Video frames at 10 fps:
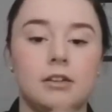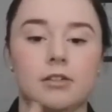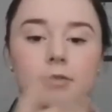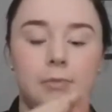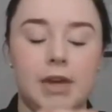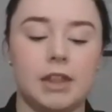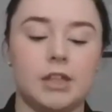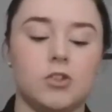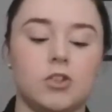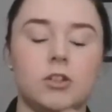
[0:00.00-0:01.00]
Make the
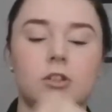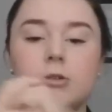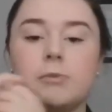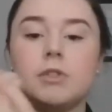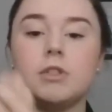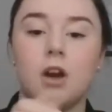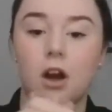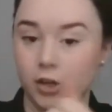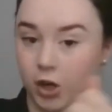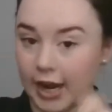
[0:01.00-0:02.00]
germs
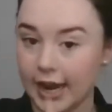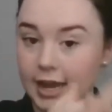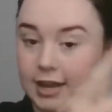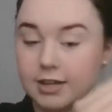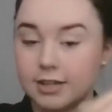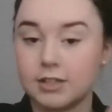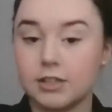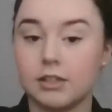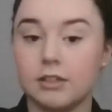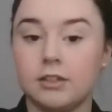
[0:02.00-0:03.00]
on your hands
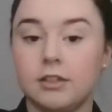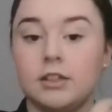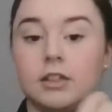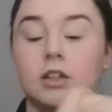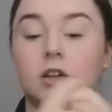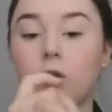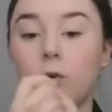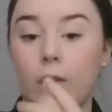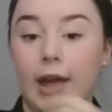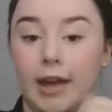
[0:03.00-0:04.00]
go
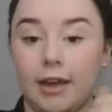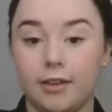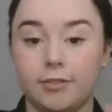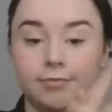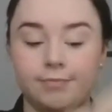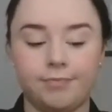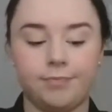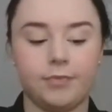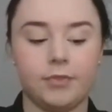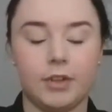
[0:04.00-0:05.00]
away,
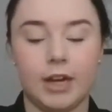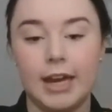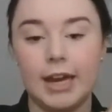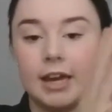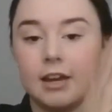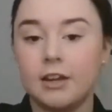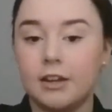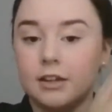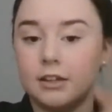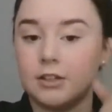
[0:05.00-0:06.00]
okay?
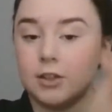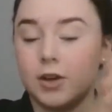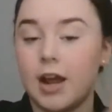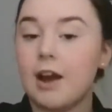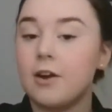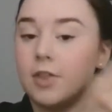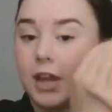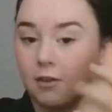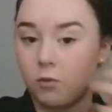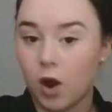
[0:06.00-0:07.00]
So now that
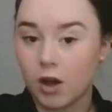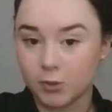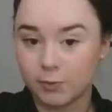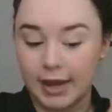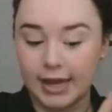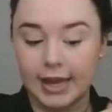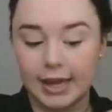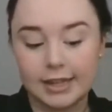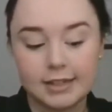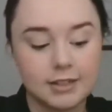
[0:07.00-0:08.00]
I've washed my
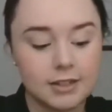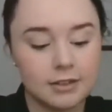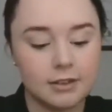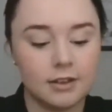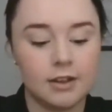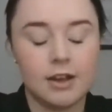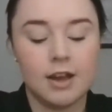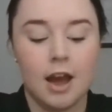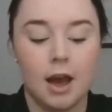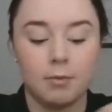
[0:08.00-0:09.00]
hands,
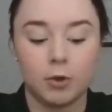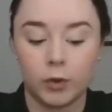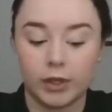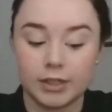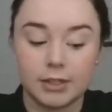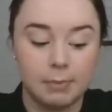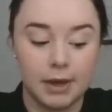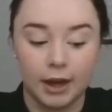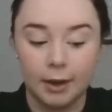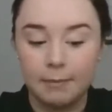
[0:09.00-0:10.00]
I'm going to
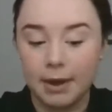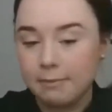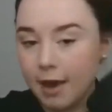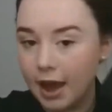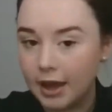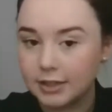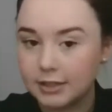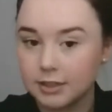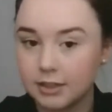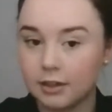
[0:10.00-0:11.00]
pick up my mask
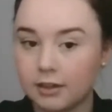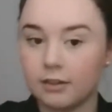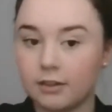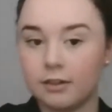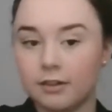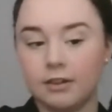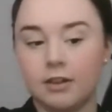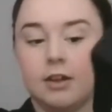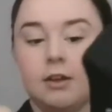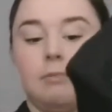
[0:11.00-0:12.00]

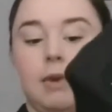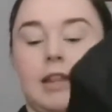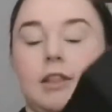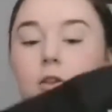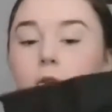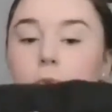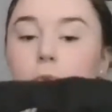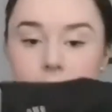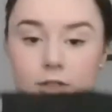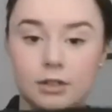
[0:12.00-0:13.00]
by the loops,
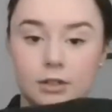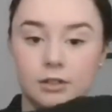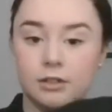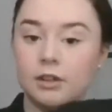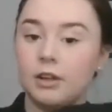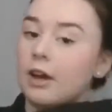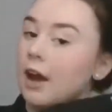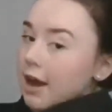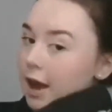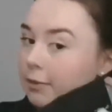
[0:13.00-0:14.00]
and
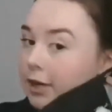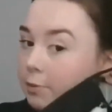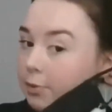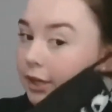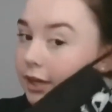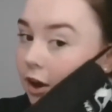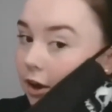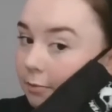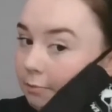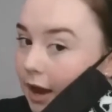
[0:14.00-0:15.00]
I'm gonna put it on
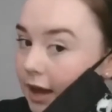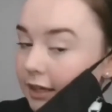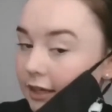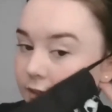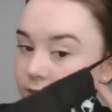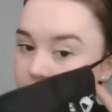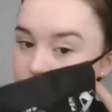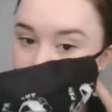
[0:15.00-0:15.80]
my ears,